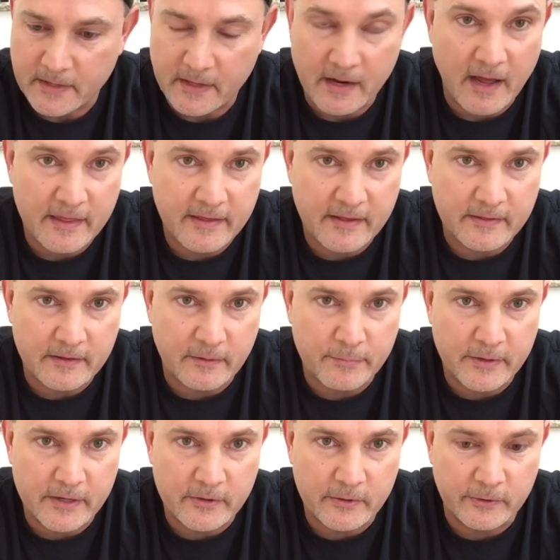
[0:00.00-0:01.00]
And I think they're
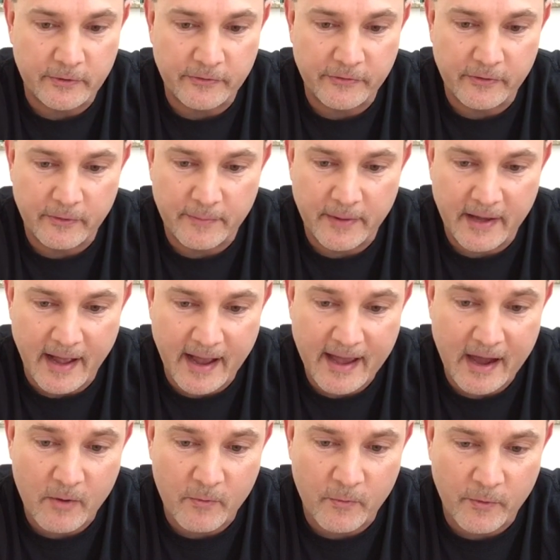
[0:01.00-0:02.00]
pretty cool. So I
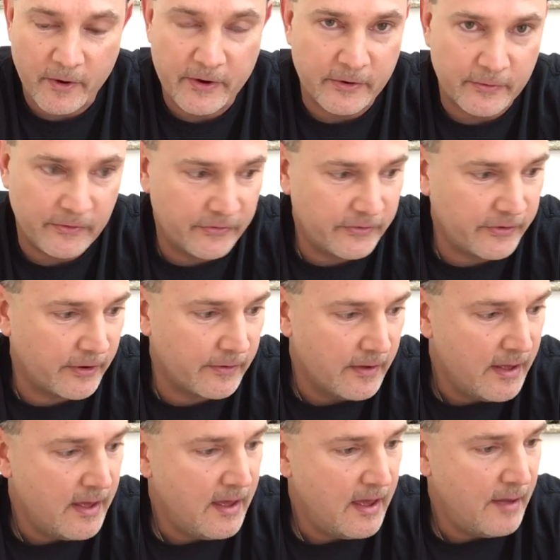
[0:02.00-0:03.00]
gotta warn you, you start
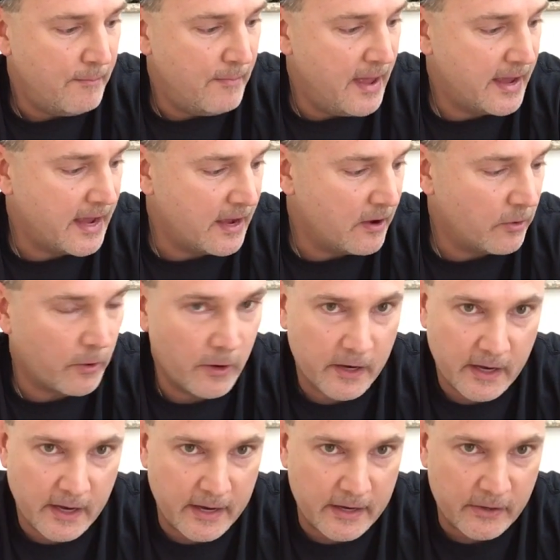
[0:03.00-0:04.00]
making
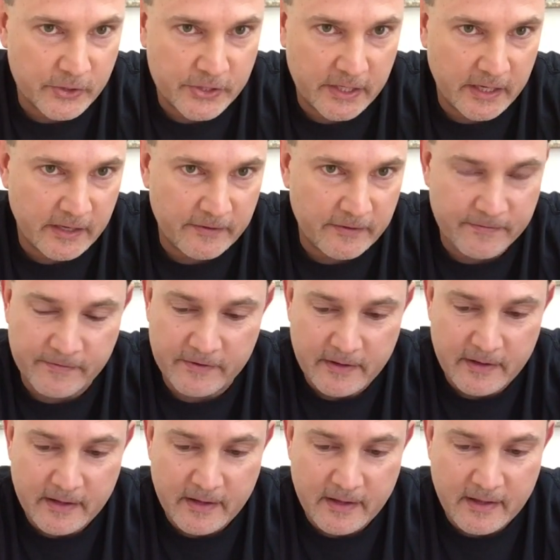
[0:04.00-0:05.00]
Orgonite yourself,
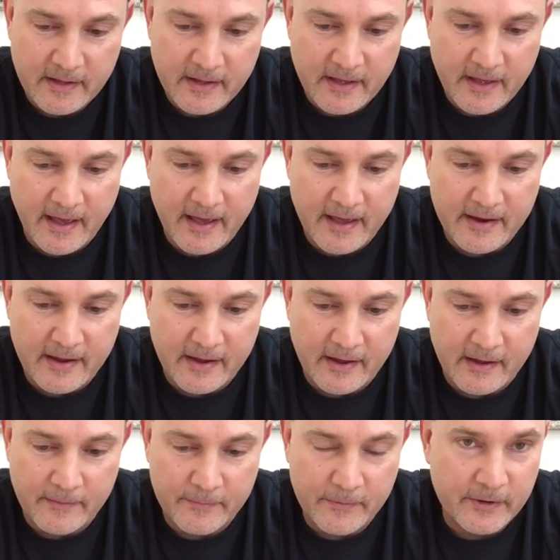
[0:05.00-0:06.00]
and
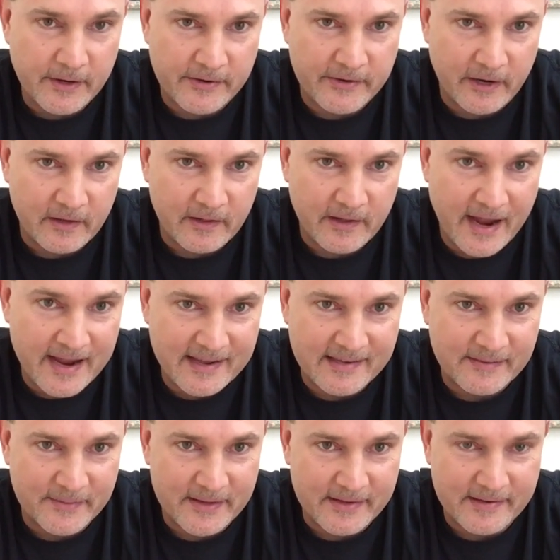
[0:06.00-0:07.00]
you're going to start liking
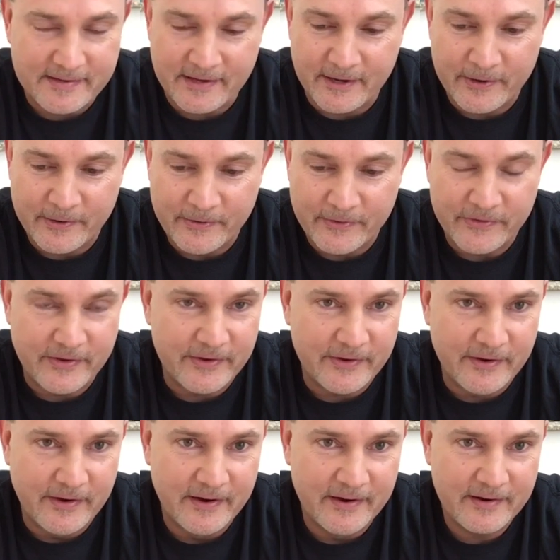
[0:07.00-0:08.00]
some of these stones, and
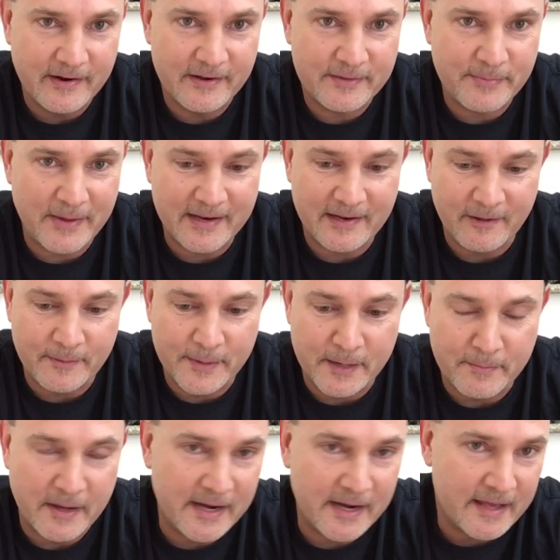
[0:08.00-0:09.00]
you're going to spend a little bit
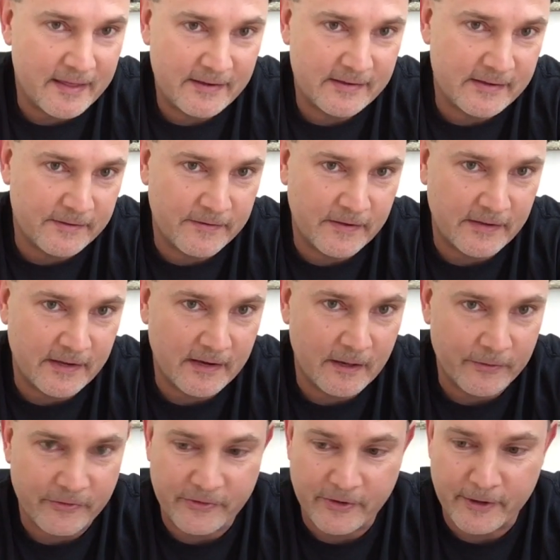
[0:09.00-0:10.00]
of money. This is a
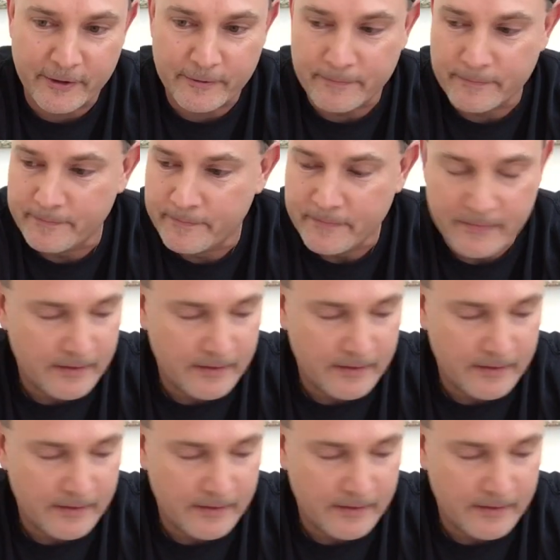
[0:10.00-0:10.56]
$50 stone.